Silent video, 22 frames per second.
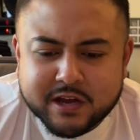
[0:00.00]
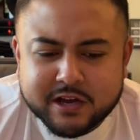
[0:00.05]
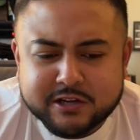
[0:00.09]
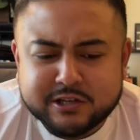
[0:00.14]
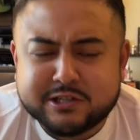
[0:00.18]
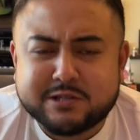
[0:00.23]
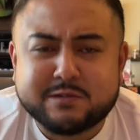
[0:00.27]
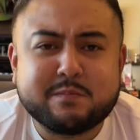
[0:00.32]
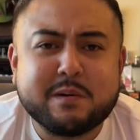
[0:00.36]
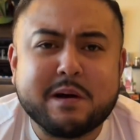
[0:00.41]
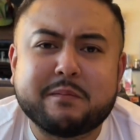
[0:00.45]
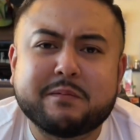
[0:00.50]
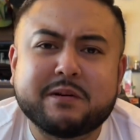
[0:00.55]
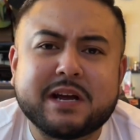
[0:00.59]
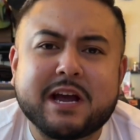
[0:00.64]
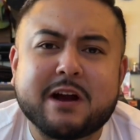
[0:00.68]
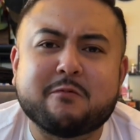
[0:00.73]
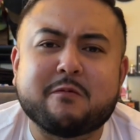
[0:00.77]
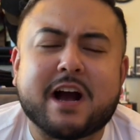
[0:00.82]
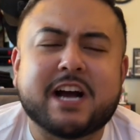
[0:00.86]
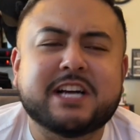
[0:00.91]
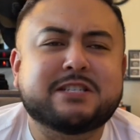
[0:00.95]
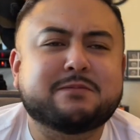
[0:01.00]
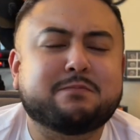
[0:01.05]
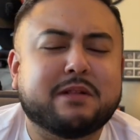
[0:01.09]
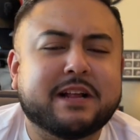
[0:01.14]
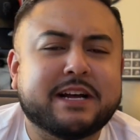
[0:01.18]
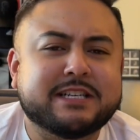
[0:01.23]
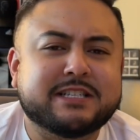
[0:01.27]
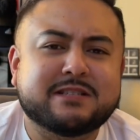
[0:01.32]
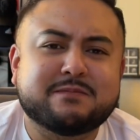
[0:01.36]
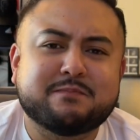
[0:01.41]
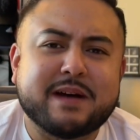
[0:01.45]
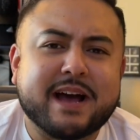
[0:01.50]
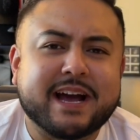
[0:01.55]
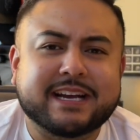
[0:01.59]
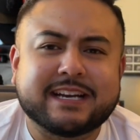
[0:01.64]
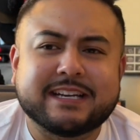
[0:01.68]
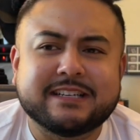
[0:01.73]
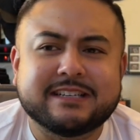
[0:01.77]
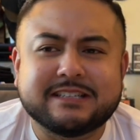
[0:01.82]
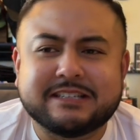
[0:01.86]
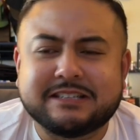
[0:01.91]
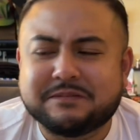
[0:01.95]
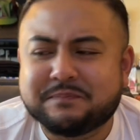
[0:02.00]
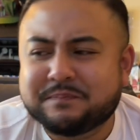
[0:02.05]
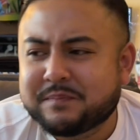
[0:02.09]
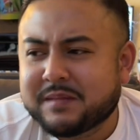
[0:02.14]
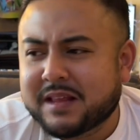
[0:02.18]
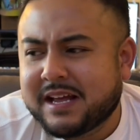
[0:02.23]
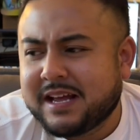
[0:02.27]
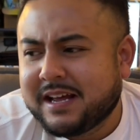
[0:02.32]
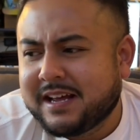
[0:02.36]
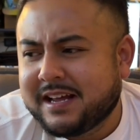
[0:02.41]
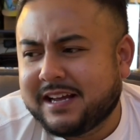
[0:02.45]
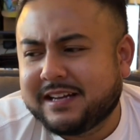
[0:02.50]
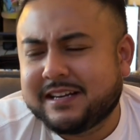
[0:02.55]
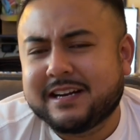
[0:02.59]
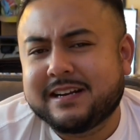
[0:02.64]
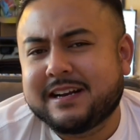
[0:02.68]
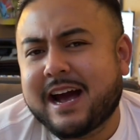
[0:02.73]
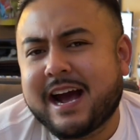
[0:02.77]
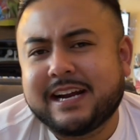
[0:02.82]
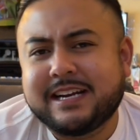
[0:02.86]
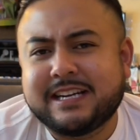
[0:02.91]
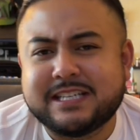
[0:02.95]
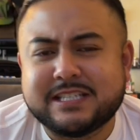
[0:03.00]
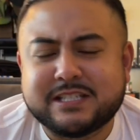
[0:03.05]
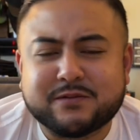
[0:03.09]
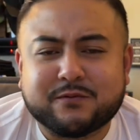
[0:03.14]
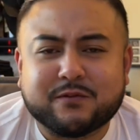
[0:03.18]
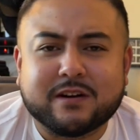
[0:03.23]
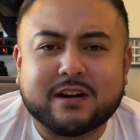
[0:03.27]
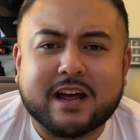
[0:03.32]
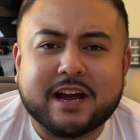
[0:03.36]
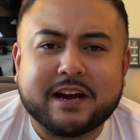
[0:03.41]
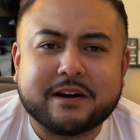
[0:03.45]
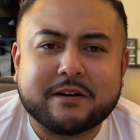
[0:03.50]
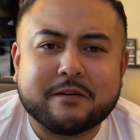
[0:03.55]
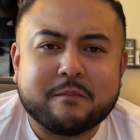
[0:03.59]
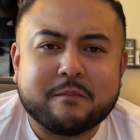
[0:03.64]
Used to be able to get rice plates back in the 90s for like